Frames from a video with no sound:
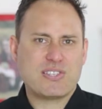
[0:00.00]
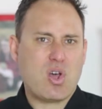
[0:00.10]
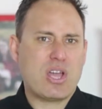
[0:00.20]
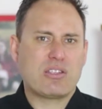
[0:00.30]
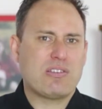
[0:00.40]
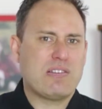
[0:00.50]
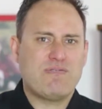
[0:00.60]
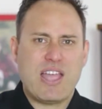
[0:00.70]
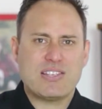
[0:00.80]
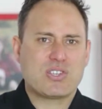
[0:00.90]
design,
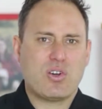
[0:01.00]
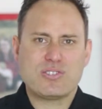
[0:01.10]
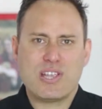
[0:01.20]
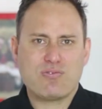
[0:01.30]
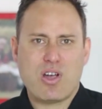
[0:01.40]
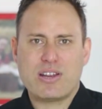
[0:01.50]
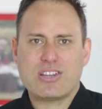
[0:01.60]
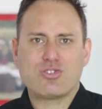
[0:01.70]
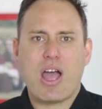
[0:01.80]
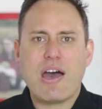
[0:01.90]
advanced content
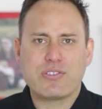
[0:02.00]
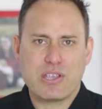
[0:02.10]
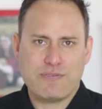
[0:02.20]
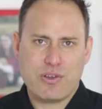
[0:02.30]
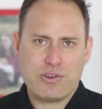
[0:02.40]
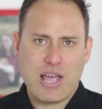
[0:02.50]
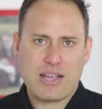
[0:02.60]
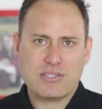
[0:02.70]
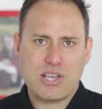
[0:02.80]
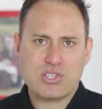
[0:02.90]
writing, drafting if you're in
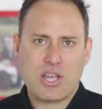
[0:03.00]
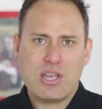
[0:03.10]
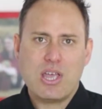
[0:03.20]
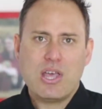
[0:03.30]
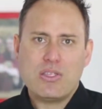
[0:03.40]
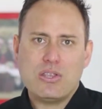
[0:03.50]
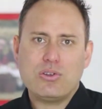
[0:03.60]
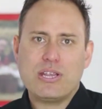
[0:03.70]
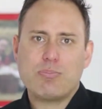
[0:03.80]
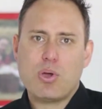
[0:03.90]
architecture, then you
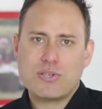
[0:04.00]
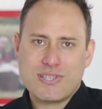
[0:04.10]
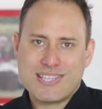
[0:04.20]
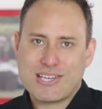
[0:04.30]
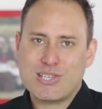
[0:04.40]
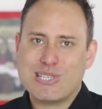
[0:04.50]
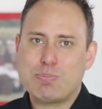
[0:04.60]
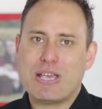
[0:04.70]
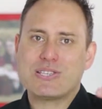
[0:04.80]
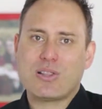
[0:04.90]
need a person that's actually
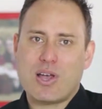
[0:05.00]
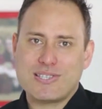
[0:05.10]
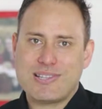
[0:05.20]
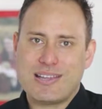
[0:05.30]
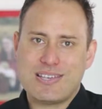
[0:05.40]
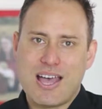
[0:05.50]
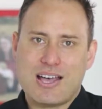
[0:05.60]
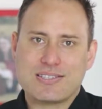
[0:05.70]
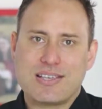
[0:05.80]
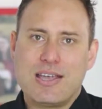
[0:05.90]
specialized in that
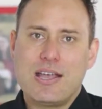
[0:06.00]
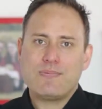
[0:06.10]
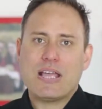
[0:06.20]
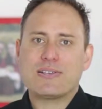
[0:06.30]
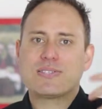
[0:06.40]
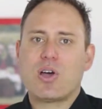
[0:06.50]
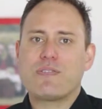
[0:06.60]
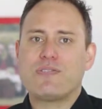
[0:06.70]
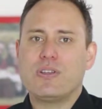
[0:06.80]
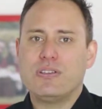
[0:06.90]
task. Now,
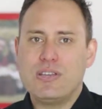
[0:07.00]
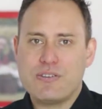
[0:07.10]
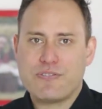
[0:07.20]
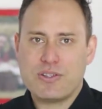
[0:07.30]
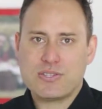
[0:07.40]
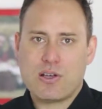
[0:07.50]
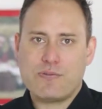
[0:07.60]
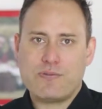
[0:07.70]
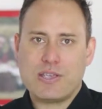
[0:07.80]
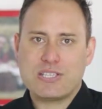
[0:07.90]
aside from the difference
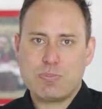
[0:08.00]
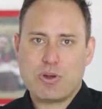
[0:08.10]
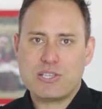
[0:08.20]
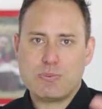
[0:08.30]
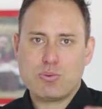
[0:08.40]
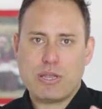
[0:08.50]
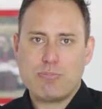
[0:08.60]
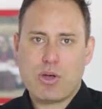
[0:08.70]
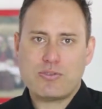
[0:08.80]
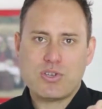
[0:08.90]
of experience between
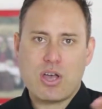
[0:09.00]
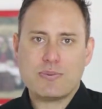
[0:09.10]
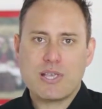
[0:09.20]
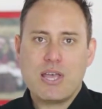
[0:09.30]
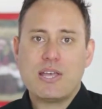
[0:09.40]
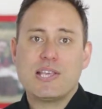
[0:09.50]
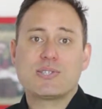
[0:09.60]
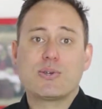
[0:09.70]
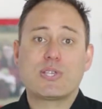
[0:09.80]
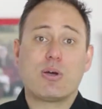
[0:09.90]
both types,
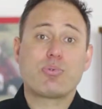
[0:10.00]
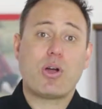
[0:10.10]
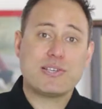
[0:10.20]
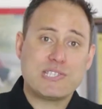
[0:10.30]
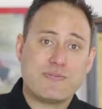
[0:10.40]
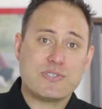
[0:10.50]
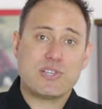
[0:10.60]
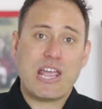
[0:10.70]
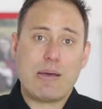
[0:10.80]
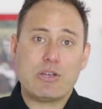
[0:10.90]
there's also a price difference
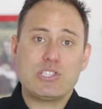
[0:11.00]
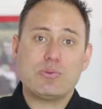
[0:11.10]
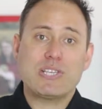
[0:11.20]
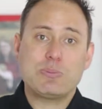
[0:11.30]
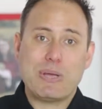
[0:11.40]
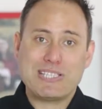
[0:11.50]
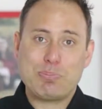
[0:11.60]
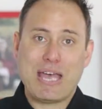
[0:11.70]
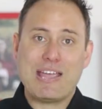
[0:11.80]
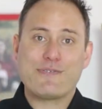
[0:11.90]
on how much you would expect to
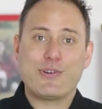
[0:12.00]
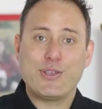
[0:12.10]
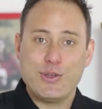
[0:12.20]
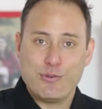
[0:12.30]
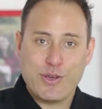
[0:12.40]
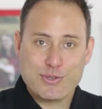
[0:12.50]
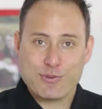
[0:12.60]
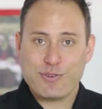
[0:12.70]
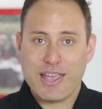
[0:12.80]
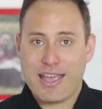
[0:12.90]
pay for a
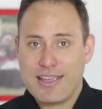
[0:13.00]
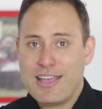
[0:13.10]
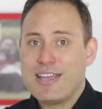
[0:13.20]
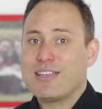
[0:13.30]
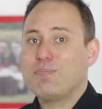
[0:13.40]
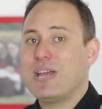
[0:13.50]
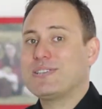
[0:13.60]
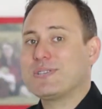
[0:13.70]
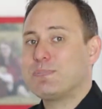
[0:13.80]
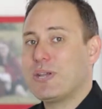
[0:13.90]
universal VA
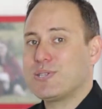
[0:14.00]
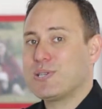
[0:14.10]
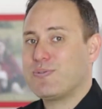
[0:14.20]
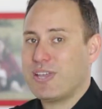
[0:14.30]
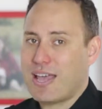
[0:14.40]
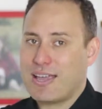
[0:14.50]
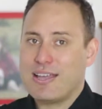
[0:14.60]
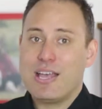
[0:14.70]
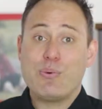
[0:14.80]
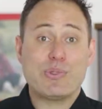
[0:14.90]
compared to a specialist
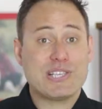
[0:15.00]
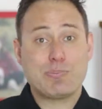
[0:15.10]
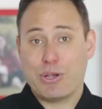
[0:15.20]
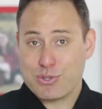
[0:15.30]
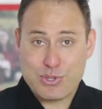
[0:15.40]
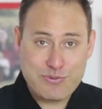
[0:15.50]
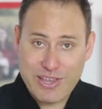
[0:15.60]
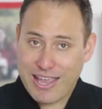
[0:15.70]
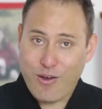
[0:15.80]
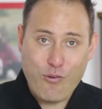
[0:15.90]
VA, with a specialist
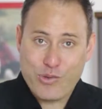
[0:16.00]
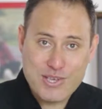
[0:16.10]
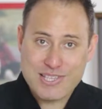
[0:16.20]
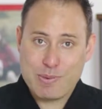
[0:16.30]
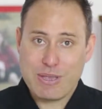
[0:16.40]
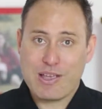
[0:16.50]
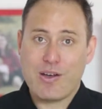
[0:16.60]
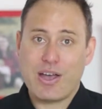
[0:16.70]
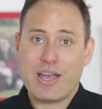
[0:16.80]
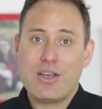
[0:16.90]
VA obviously being
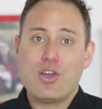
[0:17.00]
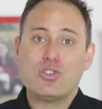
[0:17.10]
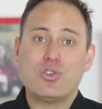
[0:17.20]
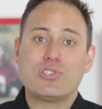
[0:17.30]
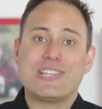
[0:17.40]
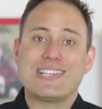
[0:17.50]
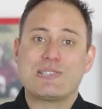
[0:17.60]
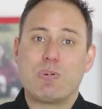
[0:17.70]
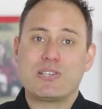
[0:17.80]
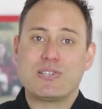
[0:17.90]
higher due to their
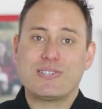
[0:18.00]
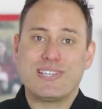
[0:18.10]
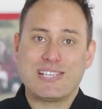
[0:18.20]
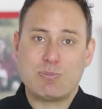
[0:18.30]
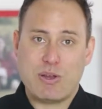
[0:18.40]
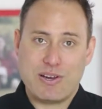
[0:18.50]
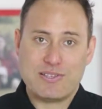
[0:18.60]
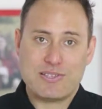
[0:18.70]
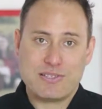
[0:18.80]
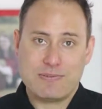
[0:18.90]
specialist
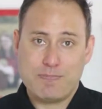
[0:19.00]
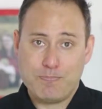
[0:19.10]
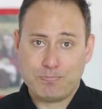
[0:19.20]
experience.